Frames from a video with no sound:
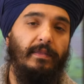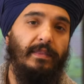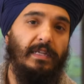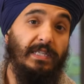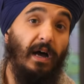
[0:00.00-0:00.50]

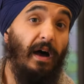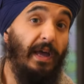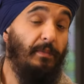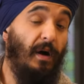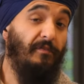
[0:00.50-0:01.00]
The
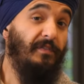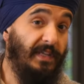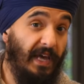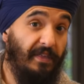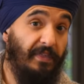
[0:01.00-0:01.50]
time of
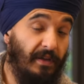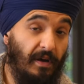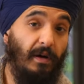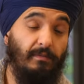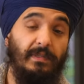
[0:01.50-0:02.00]
death
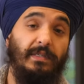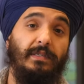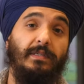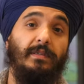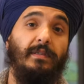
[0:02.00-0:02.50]
comes,
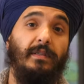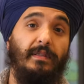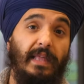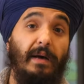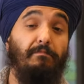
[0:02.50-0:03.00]

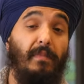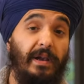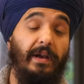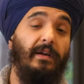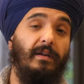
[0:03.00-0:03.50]
that
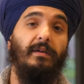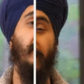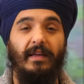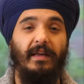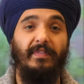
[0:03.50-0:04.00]
maranam,
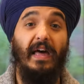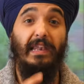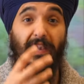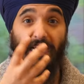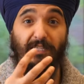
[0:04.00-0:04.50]
that
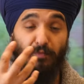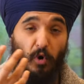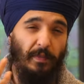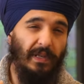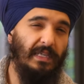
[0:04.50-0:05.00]
last
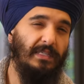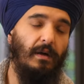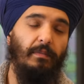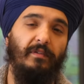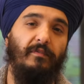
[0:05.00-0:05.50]
moment is
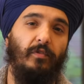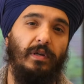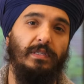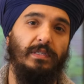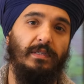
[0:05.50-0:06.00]
coming for
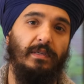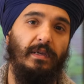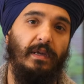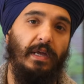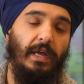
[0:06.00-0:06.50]
us.
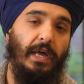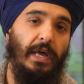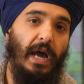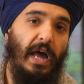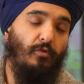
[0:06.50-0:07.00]

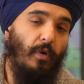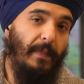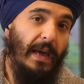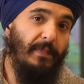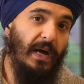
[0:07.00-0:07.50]
And
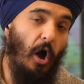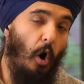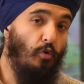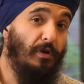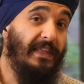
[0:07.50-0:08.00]
remember,
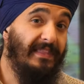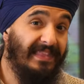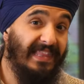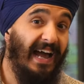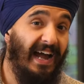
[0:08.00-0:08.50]
only
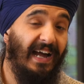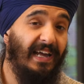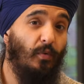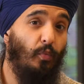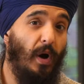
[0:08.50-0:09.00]

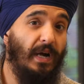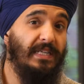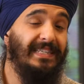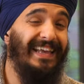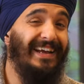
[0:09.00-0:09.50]
that what
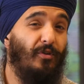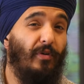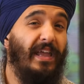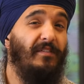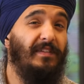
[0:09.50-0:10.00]
is
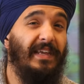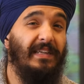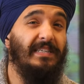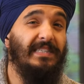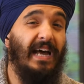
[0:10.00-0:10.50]
engraved
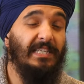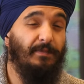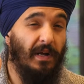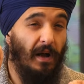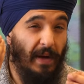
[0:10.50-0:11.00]
in us that has
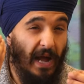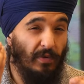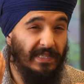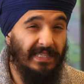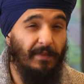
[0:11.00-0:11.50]
become
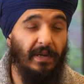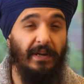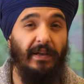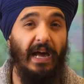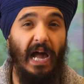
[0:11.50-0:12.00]
our
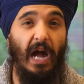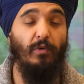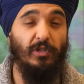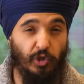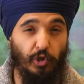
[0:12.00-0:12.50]
simran,
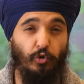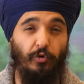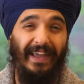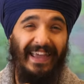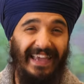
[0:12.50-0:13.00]
our
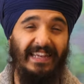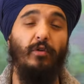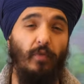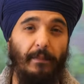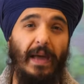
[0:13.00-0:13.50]
true
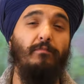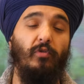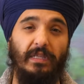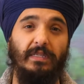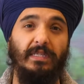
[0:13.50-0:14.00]
inner
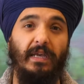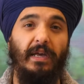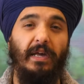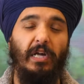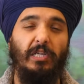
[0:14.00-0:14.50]
remembrance.
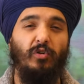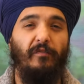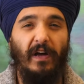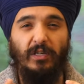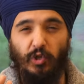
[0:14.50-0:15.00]
So
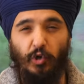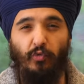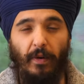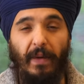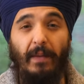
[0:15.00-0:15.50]
if our true
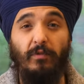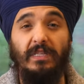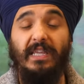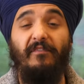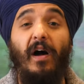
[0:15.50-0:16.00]

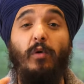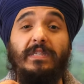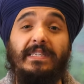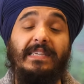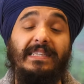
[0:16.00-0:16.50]
remembrance, if our
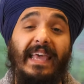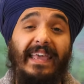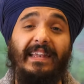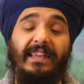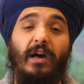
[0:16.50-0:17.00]

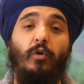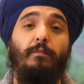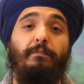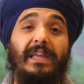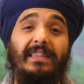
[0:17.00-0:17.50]
state now,
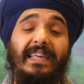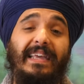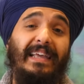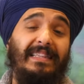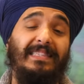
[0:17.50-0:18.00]

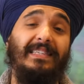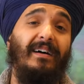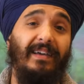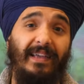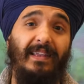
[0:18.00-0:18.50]
birthi
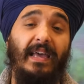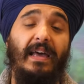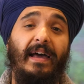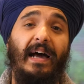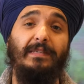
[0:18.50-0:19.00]
inside,
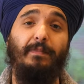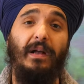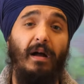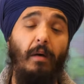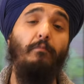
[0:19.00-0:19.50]
has
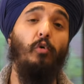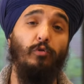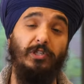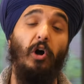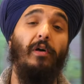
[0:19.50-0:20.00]
become
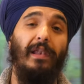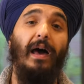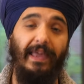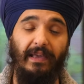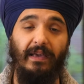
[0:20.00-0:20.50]
more
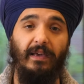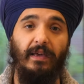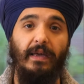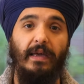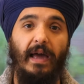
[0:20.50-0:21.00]
dog-like,
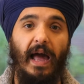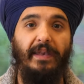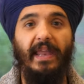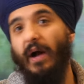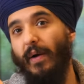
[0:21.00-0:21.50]

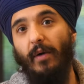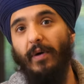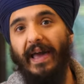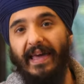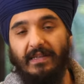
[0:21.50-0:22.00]
and now
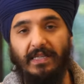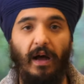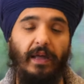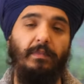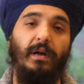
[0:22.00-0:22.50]
our end
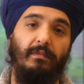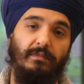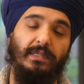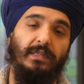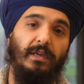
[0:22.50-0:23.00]
time
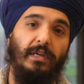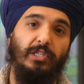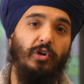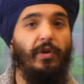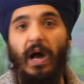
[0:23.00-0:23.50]
comes.
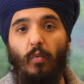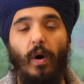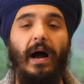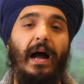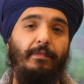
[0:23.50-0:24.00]
So now
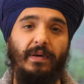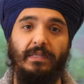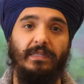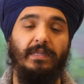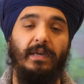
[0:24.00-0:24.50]
what
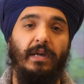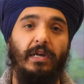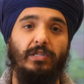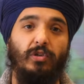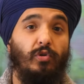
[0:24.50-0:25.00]
happens?
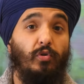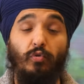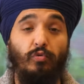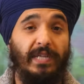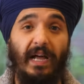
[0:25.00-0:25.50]
So the
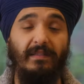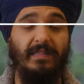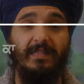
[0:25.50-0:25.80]
Guru tells